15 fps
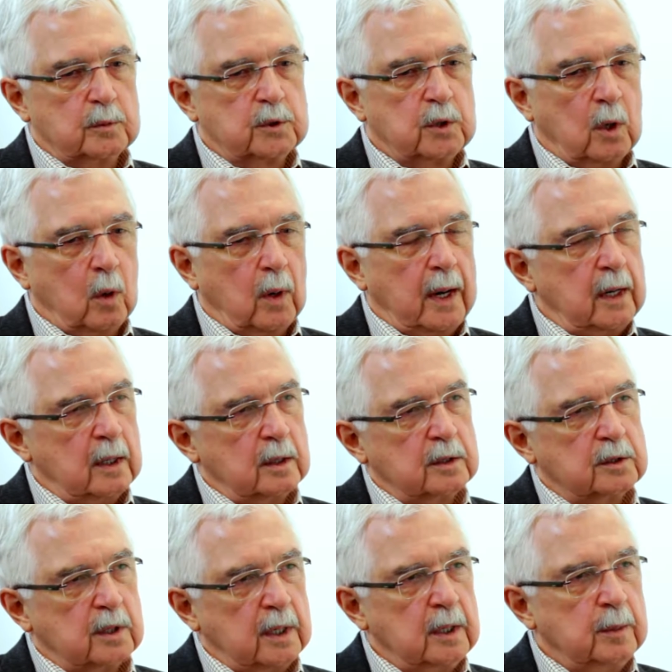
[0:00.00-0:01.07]
So
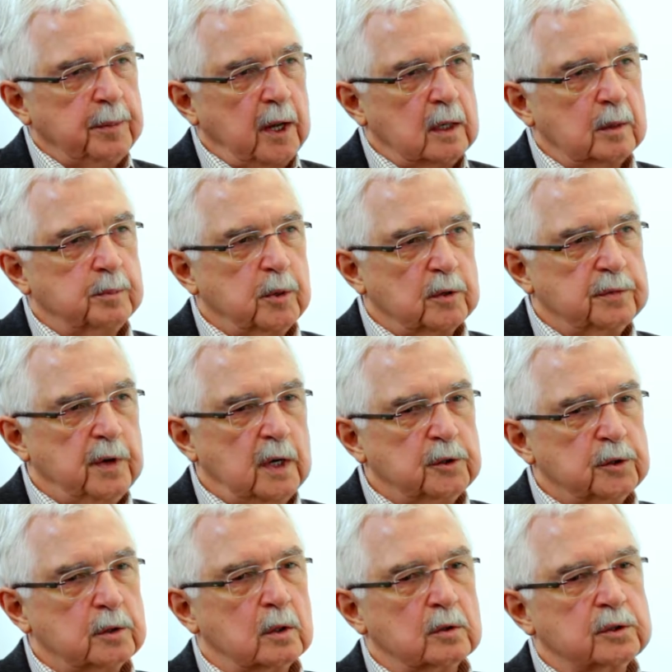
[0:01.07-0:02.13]
as independent
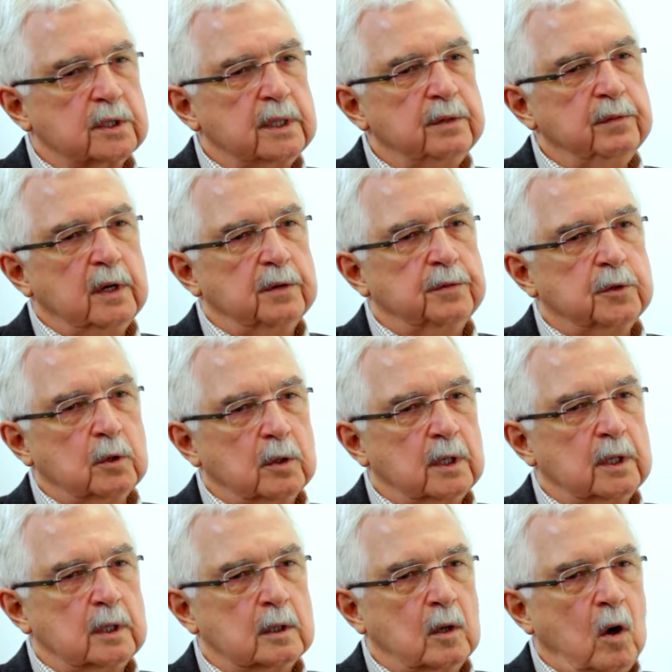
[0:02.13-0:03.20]
professionals, even if you're
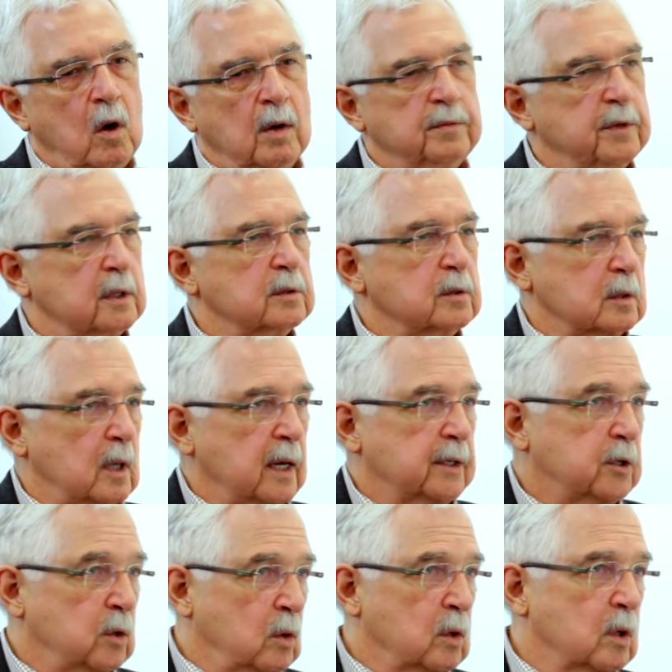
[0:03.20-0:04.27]
in an office
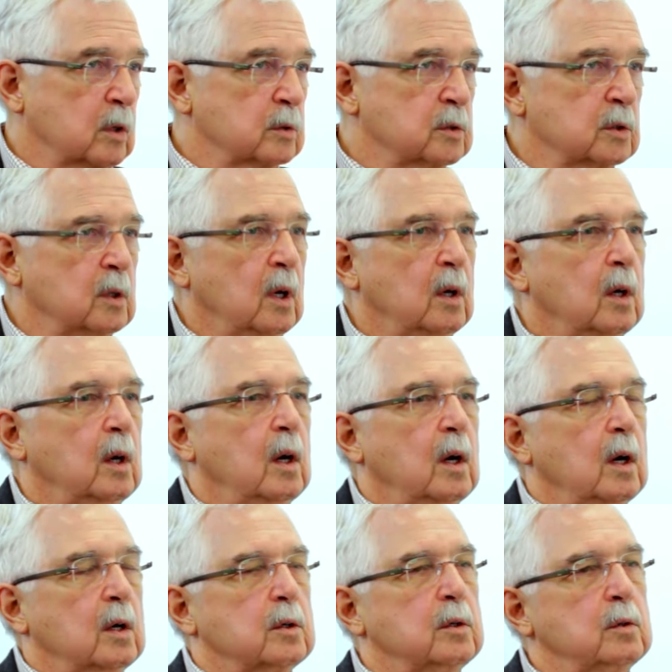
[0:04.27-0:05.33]
like yours,
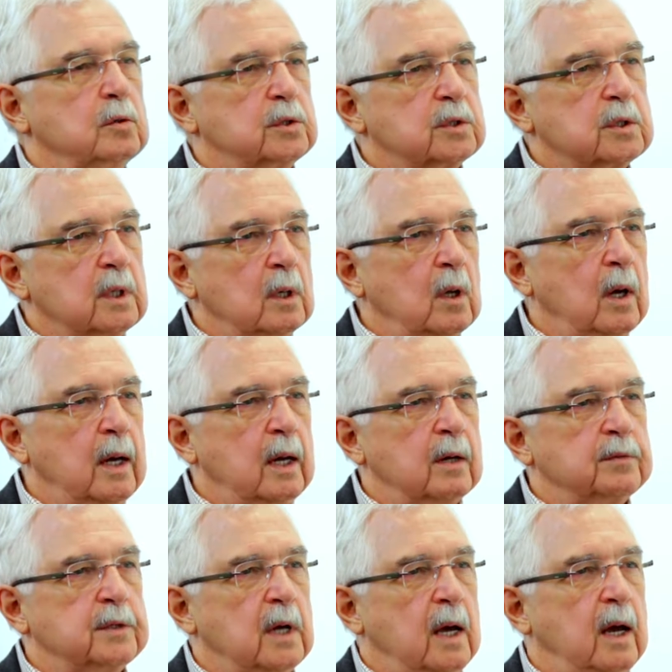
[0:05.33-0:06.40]
you still
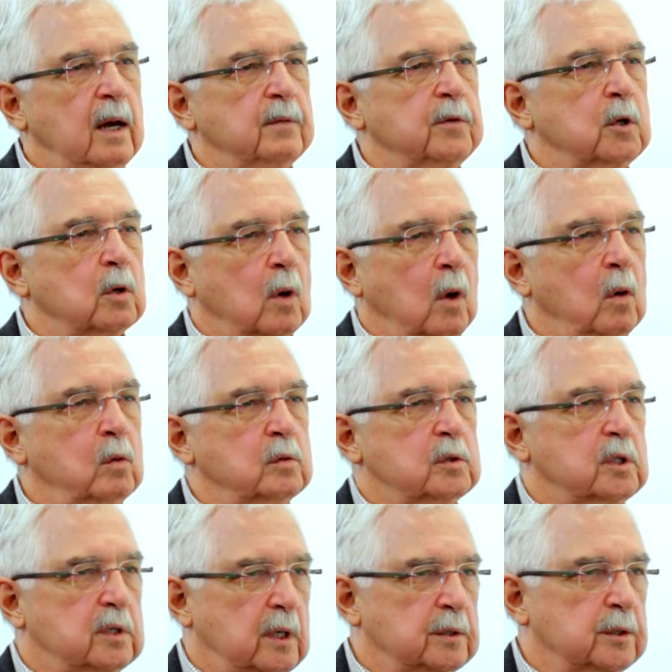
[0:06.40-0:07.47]
have to have your own
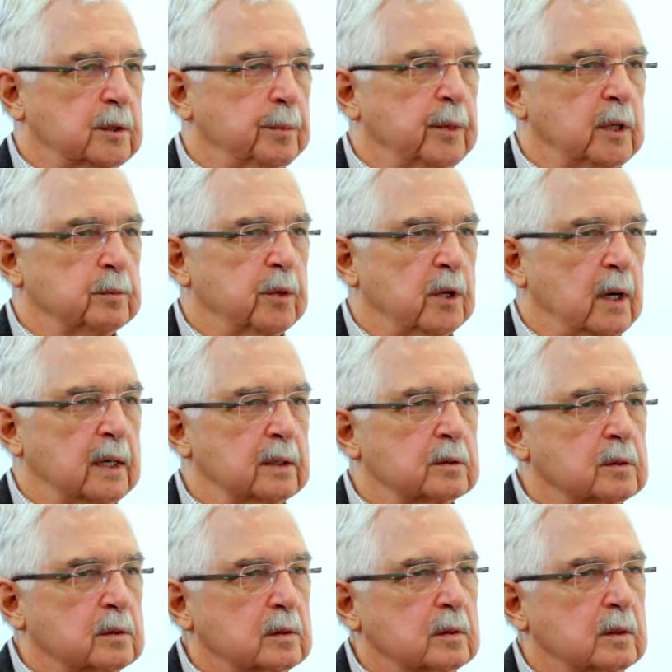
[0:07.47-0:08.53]
system in
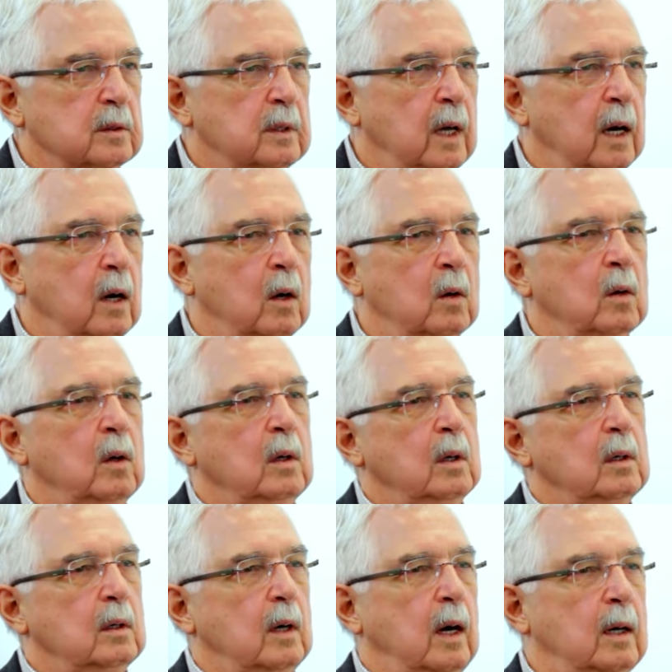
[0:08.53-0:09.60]
place. Now,
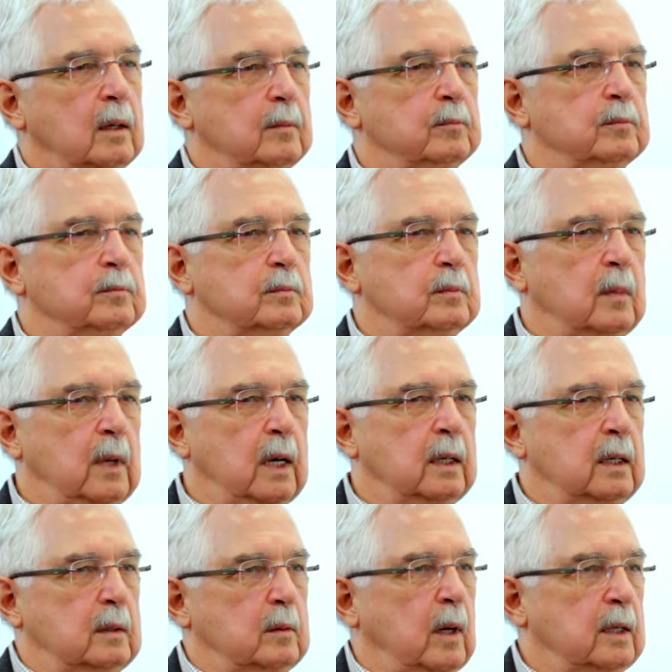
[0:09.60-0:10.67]

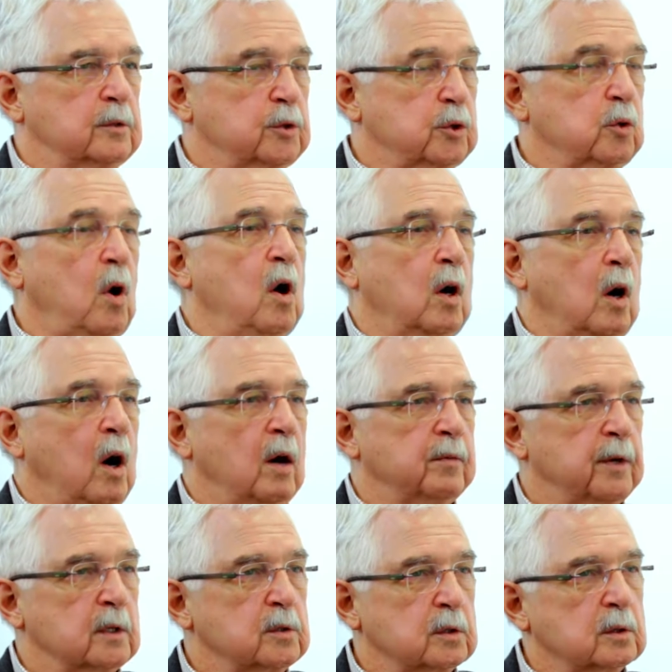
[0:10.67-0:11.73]
a strong
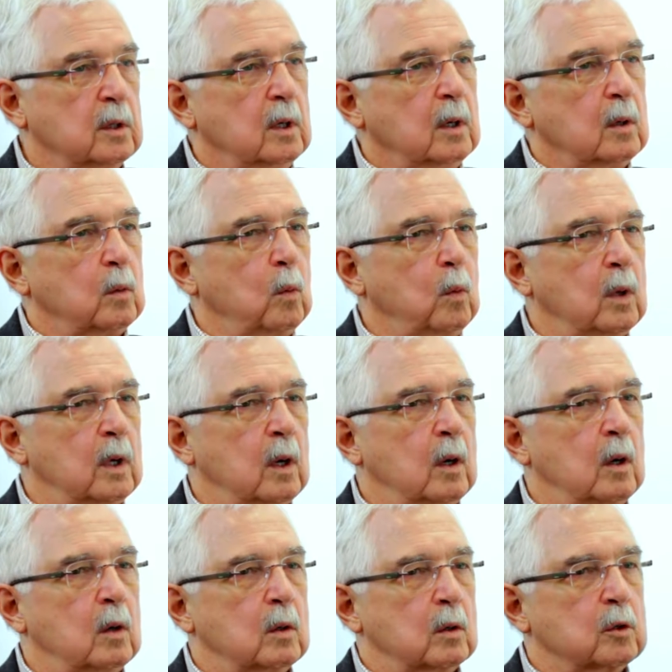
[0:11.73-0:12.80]
office
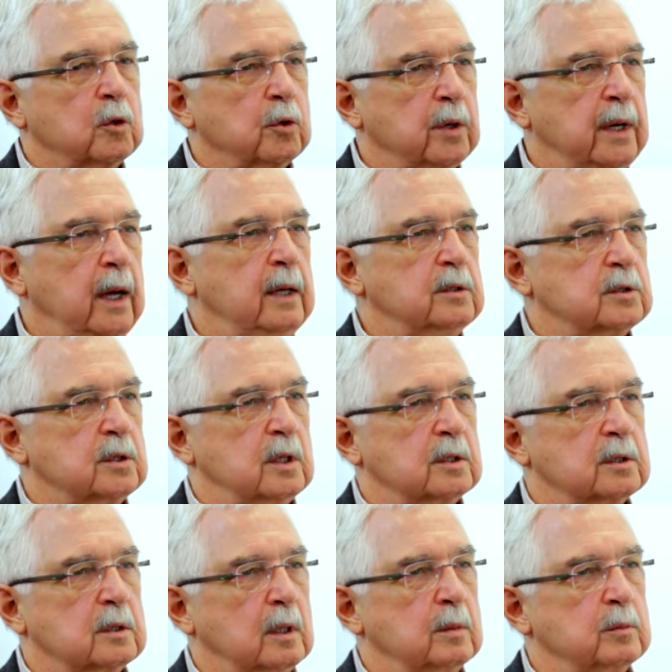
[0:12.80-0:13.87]
will create
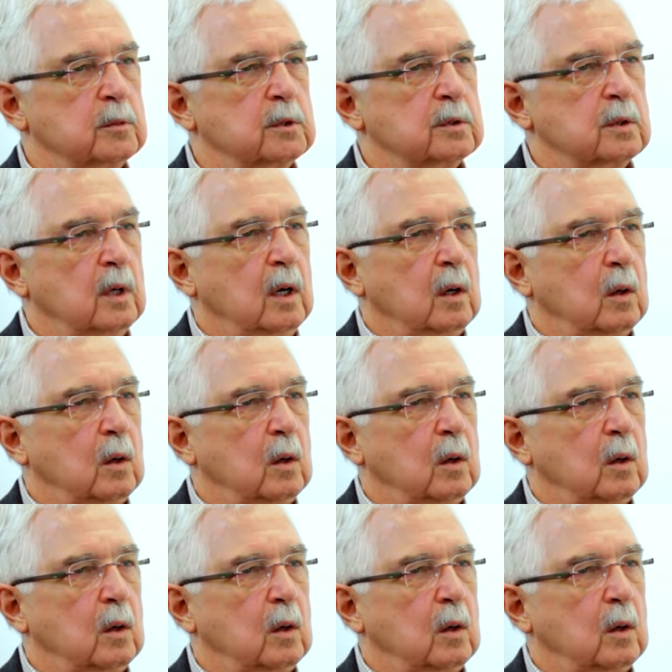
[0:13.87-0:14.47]
systems